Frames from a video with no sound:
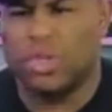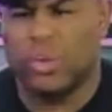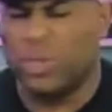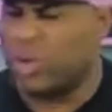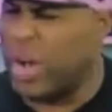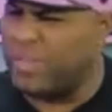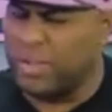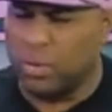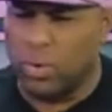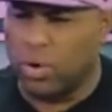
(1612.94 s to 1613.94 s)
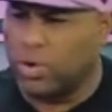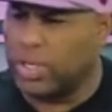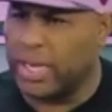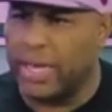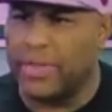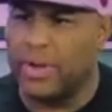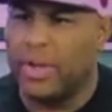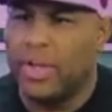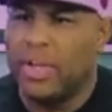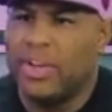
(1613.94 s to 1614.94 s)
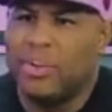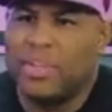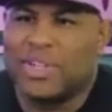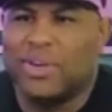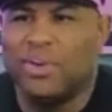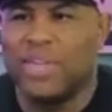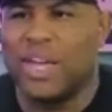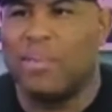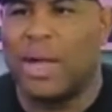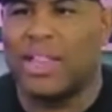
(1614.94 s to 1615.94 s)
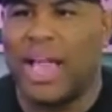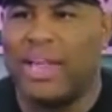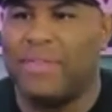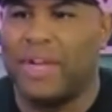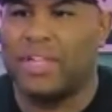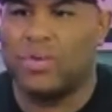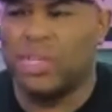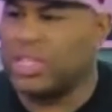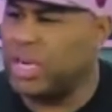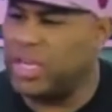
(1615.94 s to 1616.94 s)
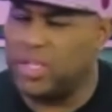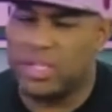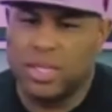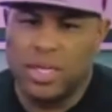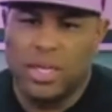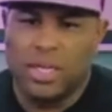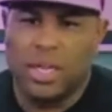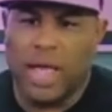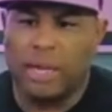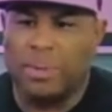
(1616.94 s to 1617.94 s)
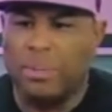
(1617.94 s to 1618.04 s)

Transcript: so we travel in the world together. But the cool thing about life, and I just want to share this, there are a lot of